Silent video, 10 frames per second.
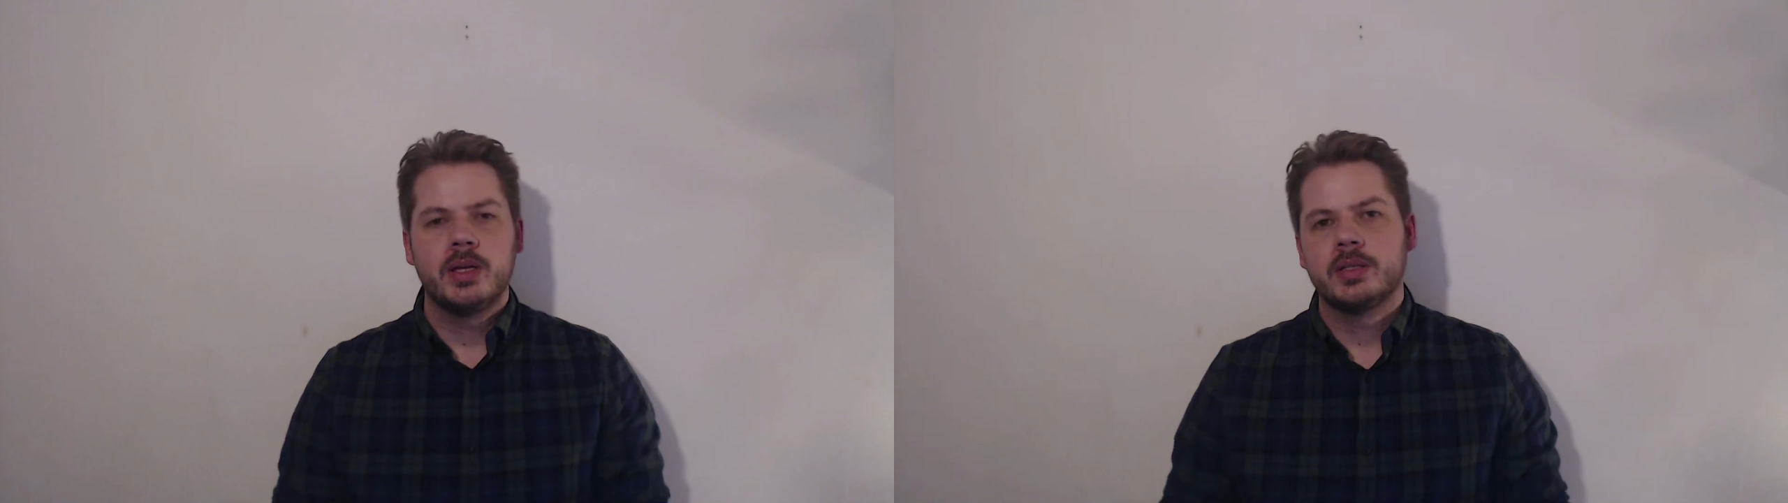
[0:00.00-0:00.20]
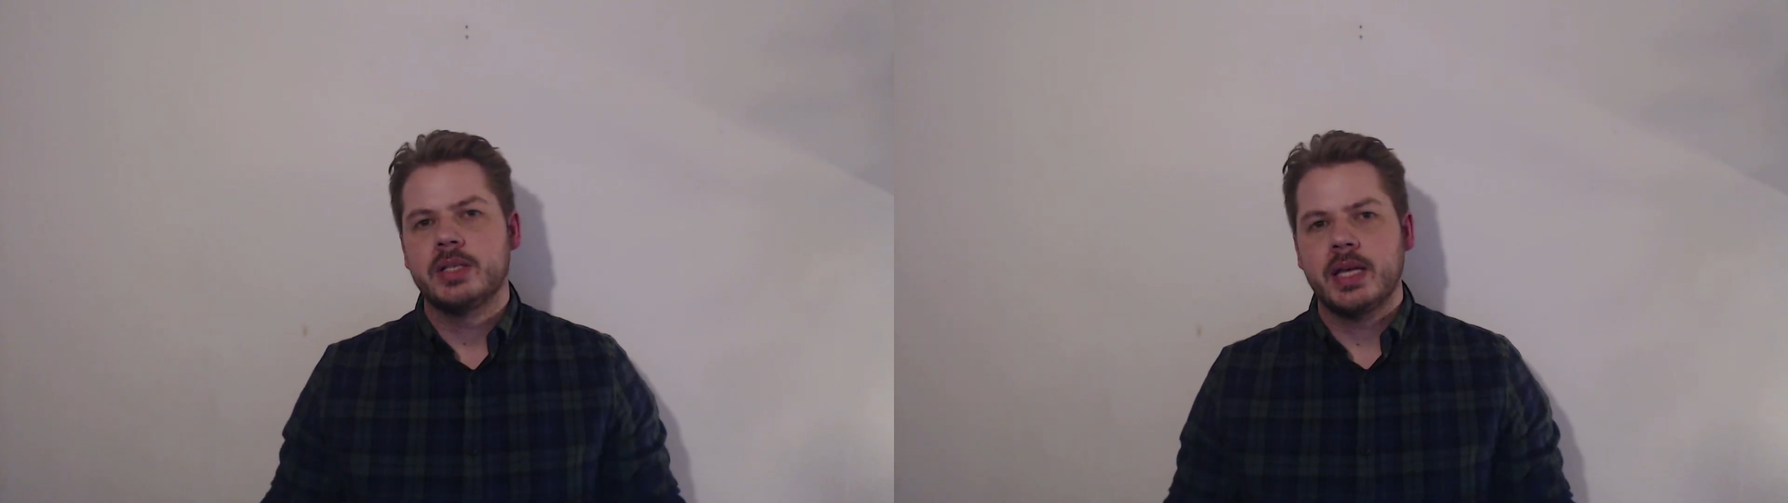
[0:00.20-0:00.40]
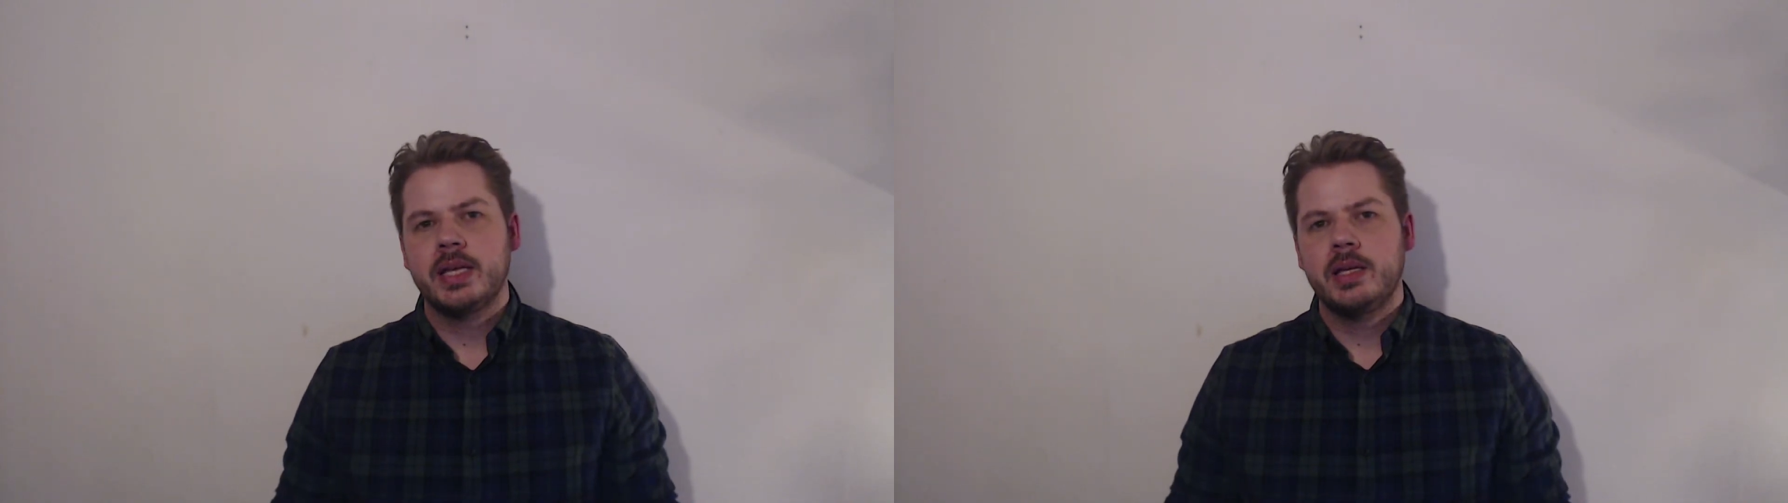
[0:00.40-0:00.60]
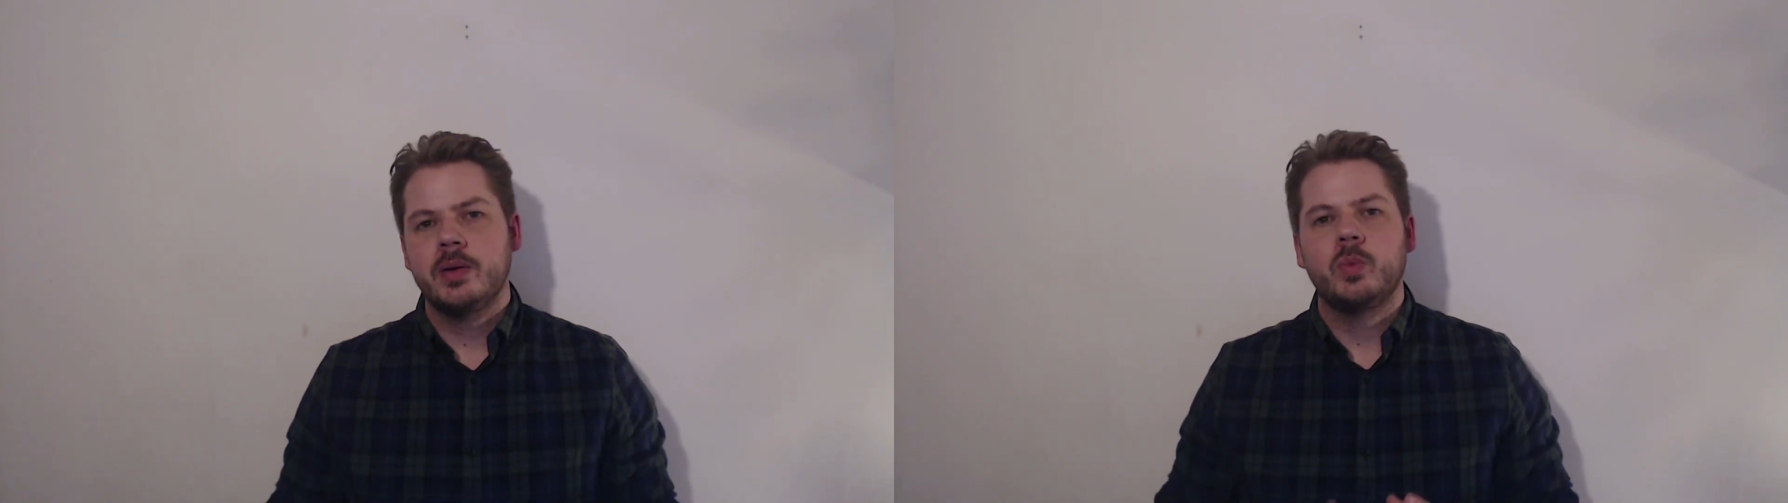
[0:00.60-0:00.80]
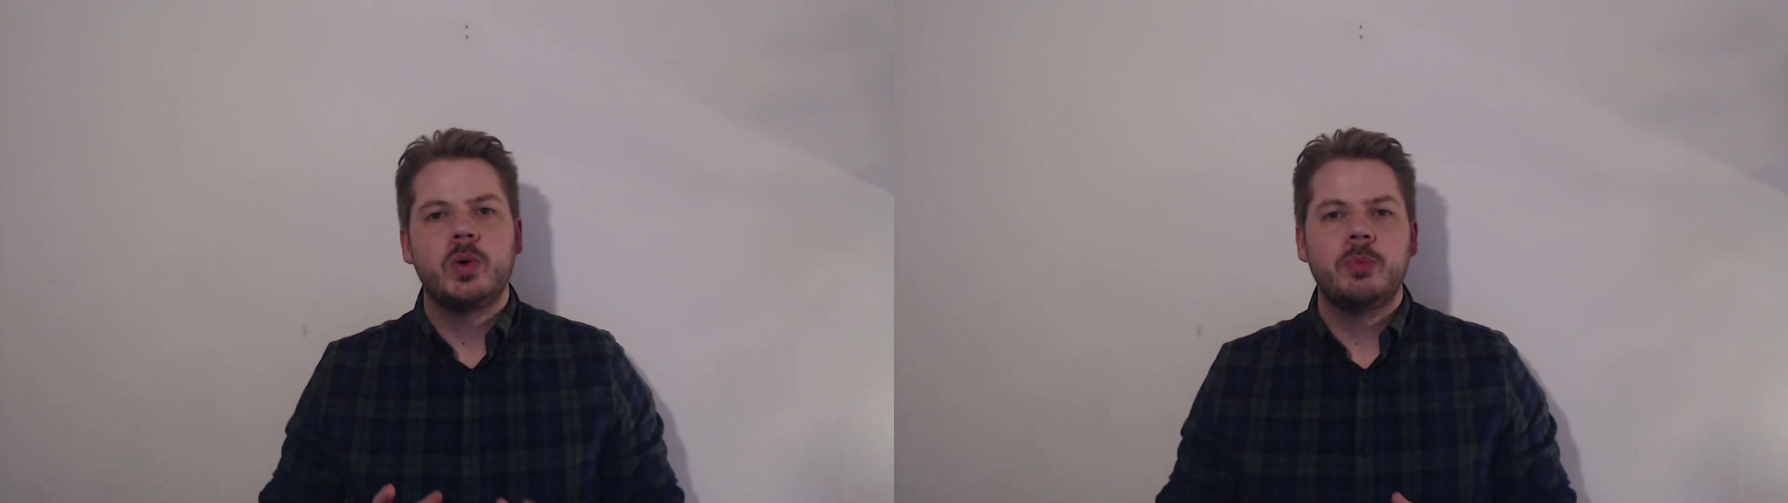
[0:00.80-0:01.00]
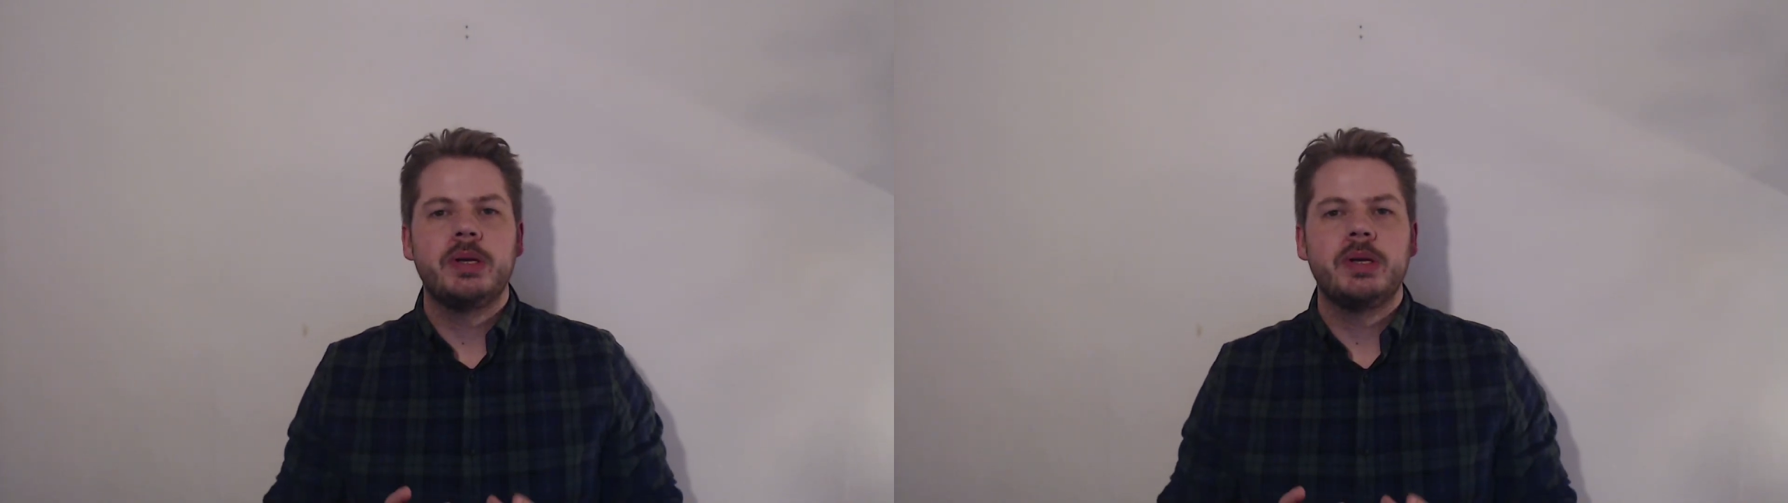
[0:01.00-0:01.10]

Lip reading: Today, we will be